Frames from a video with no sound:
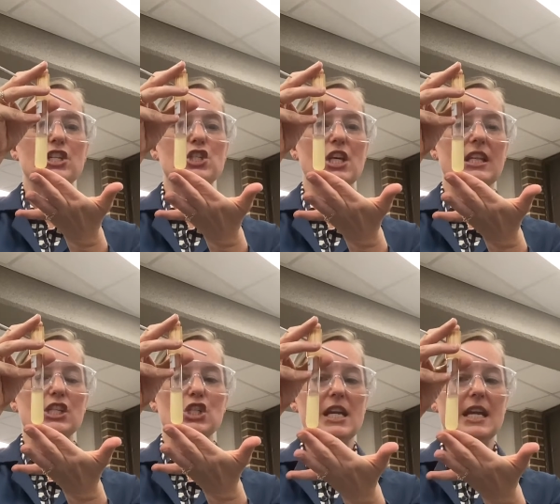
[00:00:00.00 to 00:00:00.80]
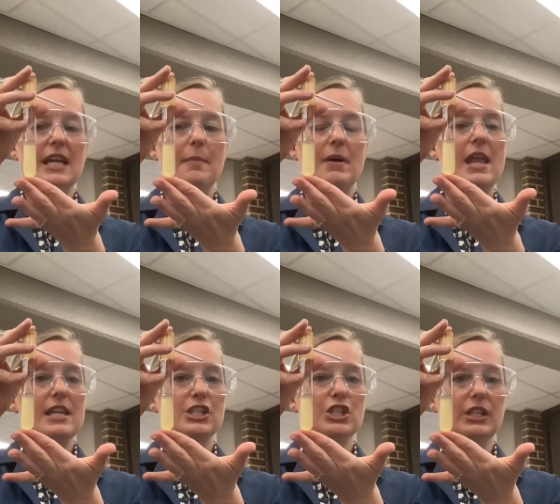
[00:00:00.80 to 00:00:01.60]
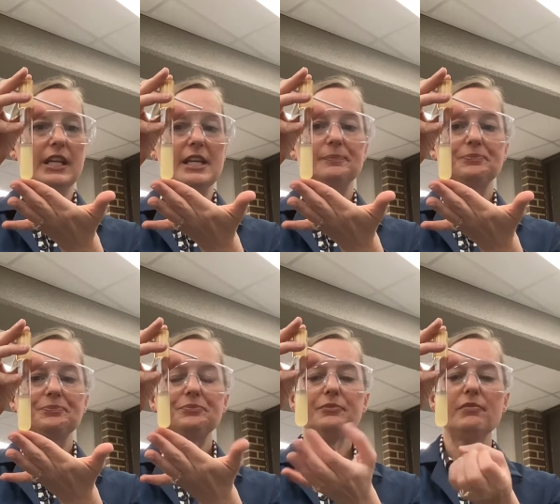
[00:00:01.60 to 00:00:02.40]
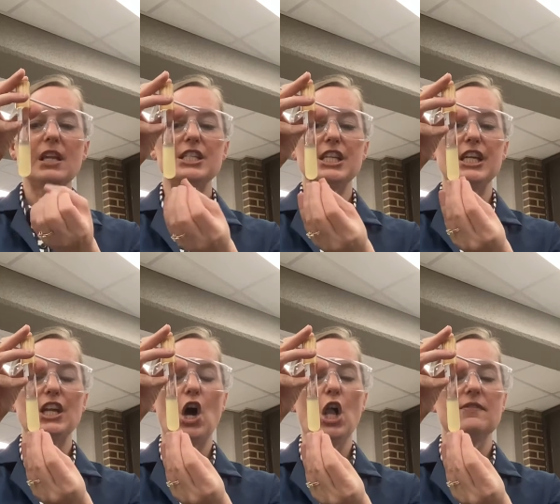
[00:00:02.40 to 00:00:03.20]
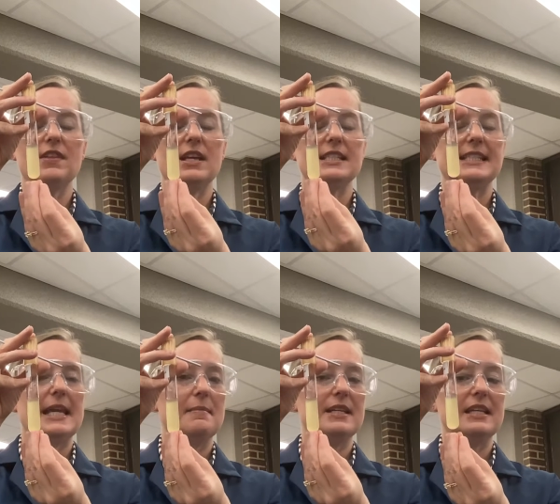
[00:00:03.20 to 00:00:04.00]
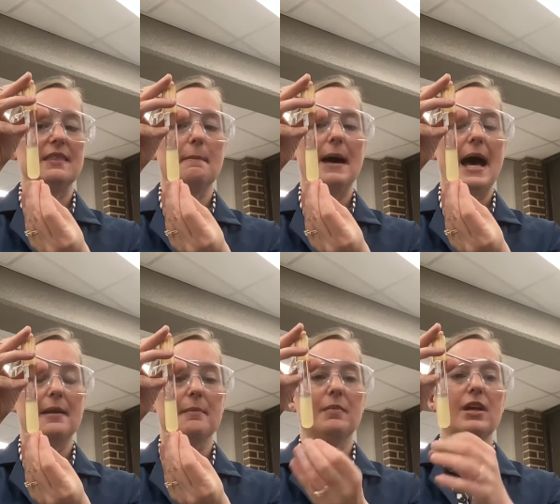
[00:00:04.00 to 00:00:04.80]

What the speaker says: gently shake it up initially to get all of the sediment at the bottom